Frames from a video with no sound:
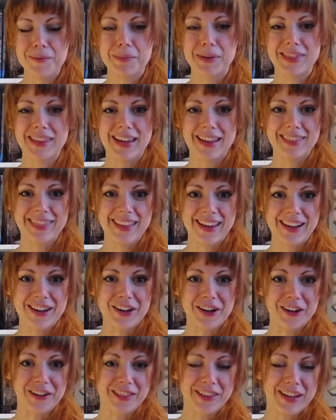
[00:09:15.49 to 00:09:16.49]
but then they
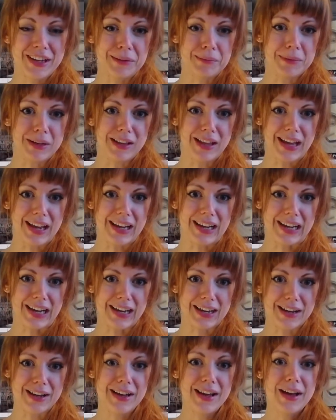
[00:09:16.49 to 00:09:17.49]
called him like
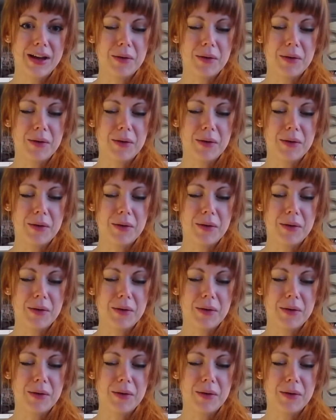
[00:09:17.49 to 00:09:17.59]
a